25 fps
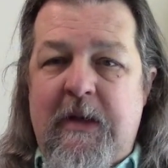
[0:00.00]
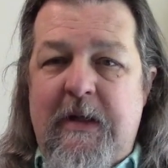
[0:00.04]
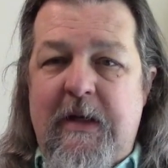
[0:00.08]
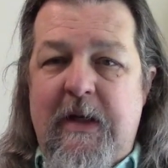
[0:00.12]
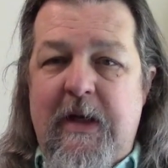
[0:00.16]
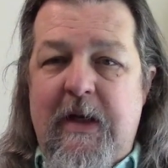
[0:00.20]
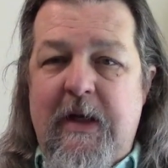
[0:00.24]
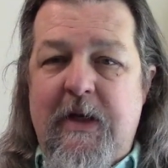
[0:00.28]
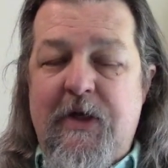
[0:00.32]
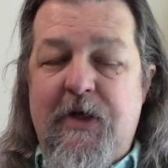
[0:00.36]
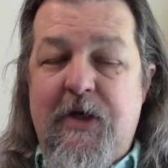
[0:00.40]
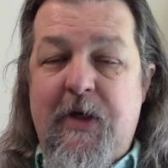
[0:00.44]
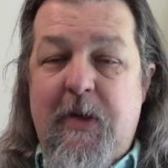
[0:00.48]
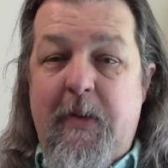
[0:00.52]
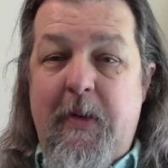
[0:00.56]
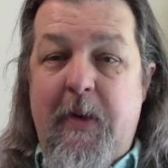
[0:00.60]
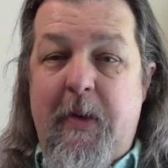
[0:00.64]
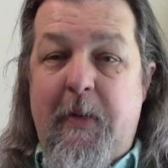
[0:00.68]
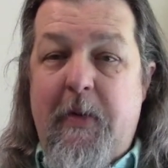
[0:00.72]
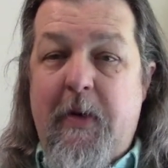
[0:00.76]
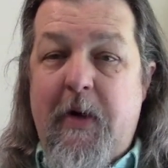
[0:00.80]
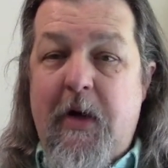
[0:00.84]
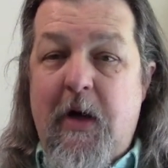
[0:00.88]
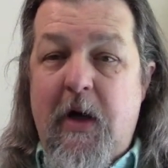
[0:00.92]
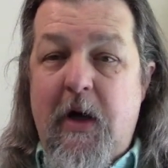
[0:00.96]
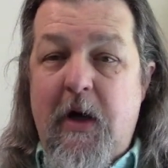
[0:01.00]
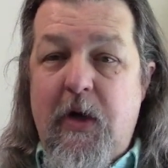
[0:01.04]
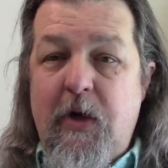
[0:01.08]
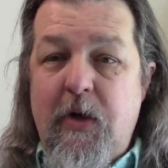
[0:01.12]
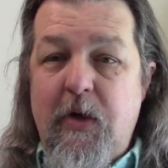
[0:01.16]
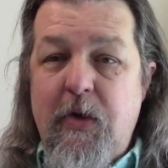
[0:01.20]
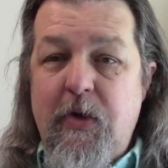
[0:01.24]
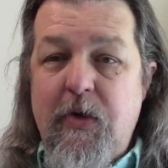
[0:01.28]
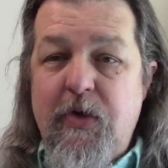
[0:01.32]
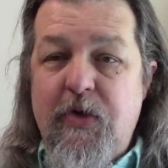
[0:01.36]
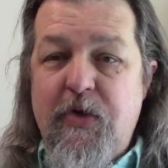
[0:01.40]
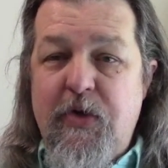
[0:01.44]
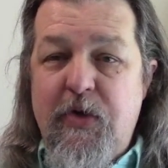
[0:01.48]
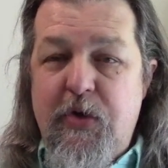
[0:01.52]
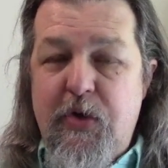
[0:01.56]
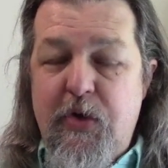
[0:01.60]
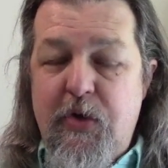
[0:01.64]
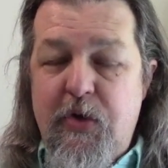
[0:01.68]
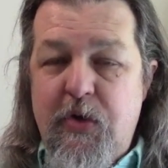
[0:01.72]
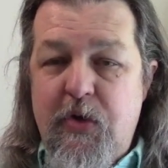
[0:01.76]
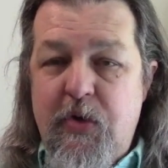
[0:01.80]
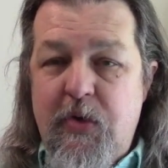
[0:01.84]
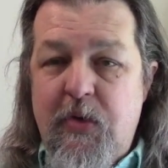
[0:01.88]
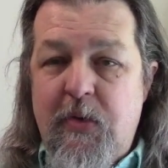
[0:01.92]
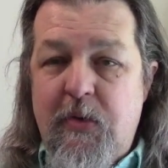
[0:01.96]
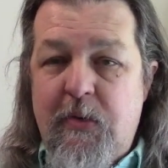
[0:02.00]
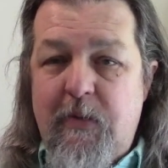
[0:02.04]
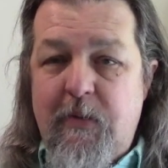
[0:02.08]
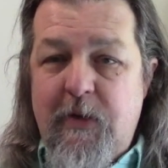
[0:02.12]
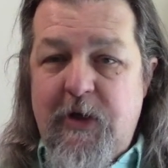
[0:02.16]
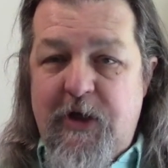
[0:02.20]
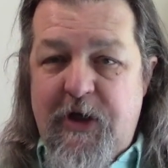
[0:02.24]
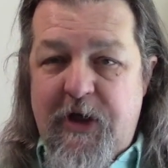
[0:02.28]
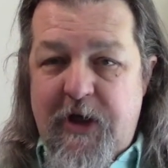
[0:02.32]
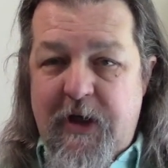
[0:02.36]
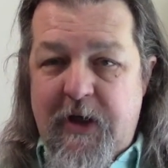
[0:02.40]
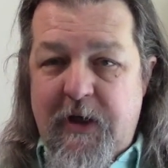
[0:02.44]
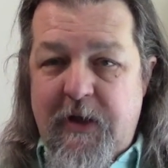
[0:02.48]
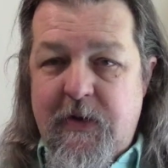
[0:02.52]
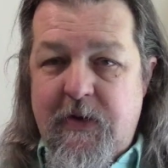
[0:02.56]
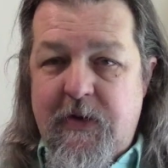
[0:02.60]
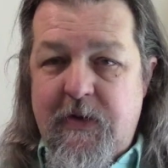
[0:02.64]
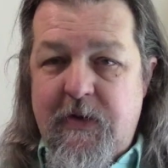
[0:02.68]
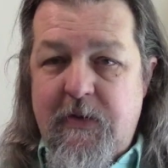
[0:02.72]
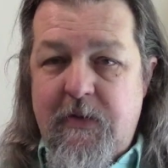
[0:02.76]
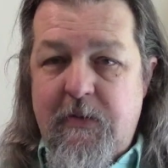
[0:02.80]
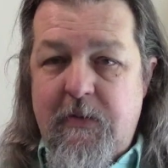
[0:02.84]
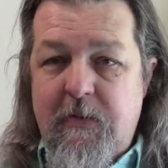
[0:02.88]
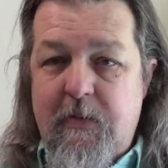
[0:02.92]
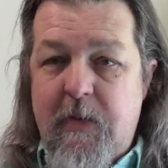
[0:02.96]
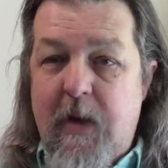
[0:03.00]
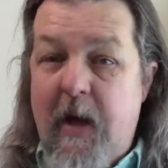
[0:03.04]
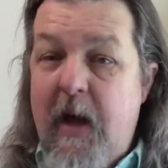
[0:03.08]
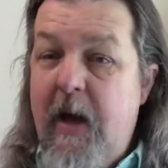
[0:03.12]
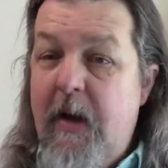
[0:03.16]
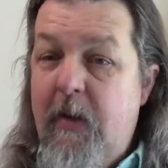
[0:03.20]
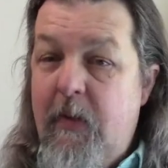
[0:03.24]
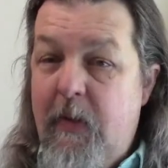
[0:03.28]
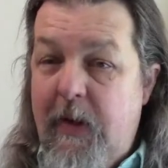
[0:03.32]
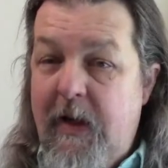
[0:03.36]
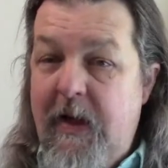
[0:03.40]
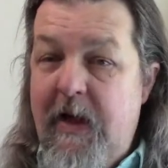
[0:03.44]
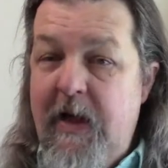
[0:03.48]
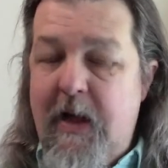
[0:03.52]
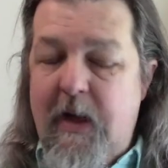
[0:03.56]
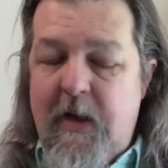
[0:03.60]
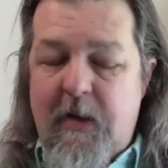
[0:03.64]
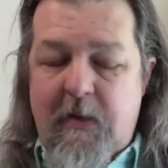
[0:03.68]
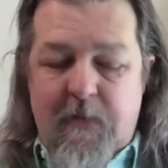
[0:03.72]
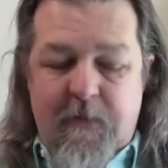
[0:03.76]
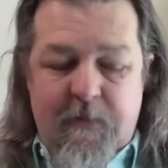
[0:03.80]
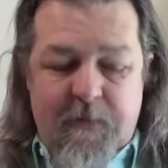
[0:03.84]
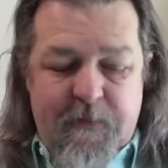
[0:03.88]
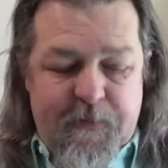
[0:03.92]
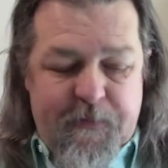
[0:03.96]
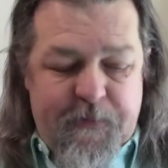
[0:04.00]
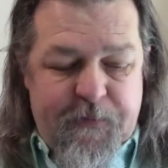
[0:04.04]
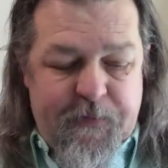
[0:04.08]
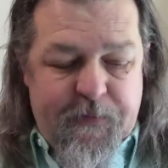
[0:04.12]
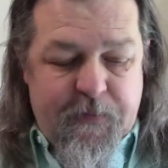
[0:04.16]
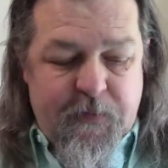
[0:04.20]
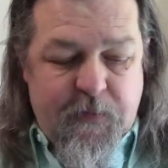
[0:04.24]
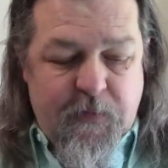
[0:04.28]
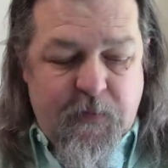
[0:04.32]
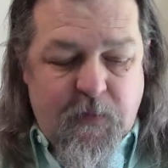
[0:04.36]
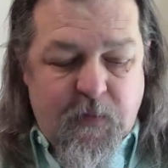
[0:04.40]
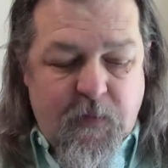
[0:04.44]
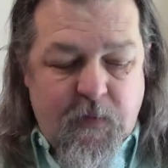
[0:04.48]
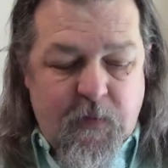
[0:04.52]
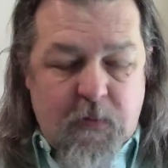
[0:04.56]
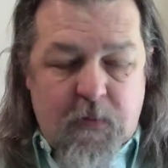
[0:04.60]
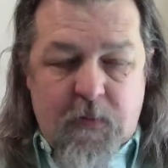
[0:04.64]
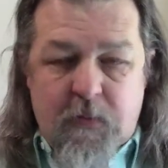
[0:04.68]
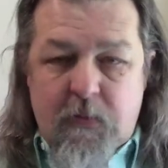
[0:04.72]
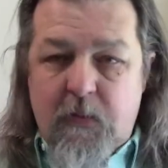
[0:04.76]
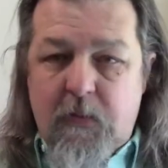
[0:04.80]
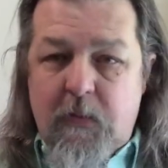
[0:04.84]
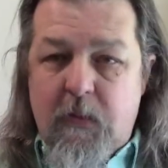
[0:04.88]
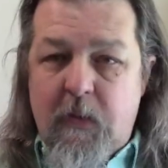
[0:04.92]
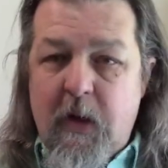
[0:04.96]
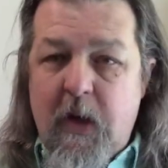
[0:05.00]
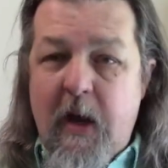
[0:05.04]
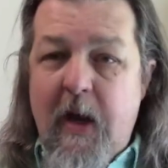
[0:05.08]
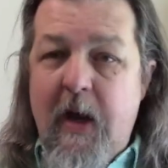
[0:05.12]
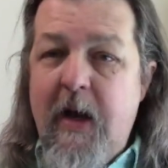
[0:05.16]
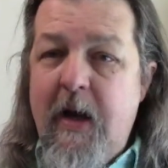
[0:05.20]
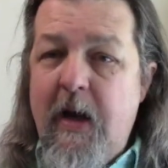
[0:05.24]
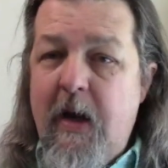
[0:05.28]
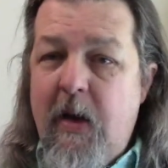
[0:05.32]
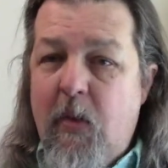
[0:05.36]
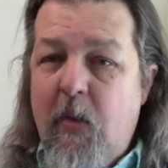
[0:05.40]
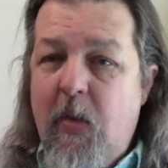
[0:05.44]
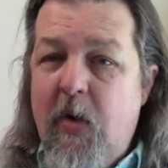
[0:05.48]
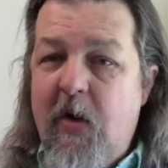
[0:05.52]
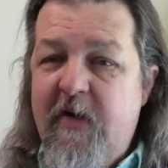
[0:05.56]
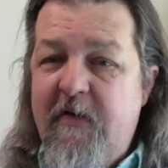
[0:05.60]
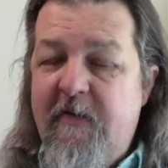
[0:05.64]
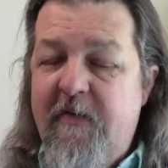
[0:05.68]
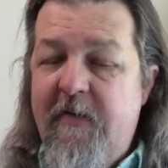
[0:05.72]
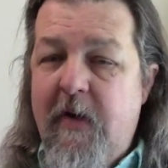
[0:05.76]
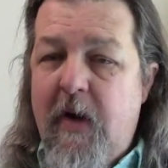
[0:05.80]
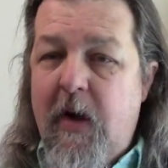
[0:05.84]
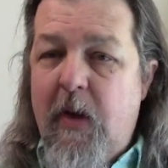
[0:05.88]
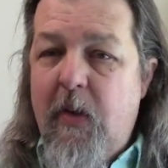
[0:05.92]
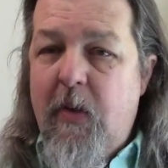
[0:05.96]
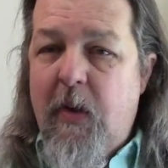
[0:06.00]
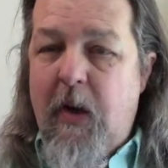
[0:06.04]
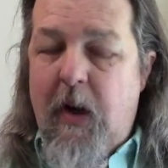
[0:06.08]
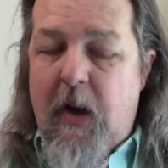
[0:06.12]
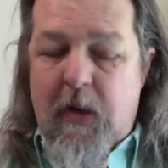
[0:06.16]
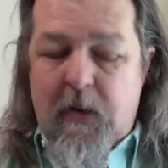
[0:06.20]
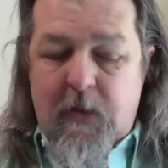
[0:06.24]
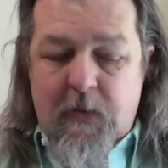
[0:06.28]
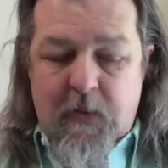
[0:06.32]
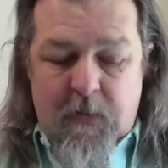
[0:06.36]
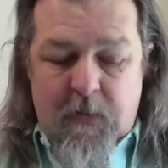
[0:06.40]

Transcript: and so we were going to use new machines and we did and it worked very well